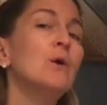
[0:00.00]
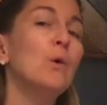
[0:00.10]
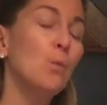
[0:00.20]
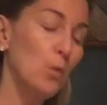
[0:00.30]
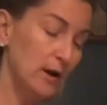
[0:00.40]

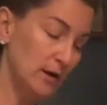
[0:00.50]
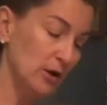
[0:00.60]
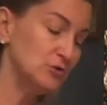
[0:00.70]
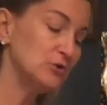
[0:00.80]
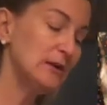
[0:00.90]

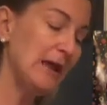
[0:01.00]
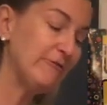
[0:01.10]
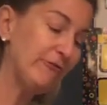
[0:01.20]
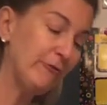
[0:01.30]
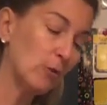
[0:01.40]

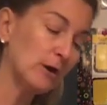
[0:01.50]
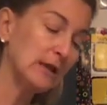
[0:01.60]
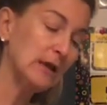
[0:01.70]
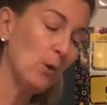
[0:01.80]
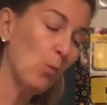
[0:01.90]

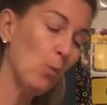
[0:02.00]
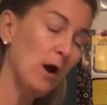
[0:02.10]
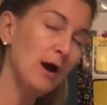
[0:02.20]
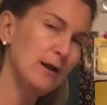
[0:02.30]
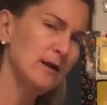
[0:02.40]

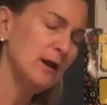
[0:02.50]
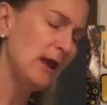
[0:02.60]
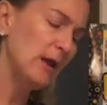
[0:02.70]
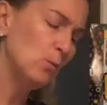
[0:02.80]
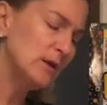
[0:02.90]
141.
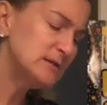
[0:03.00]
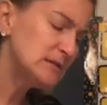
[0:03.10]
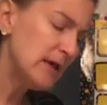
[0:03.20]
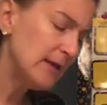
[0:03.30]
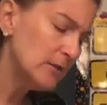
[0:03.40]
And what does
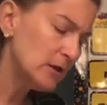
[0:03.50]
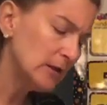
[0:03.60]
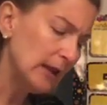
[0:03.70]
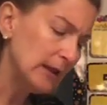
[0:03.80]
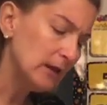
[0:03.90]
that look
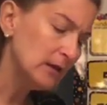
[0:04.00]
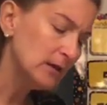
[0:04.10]
like?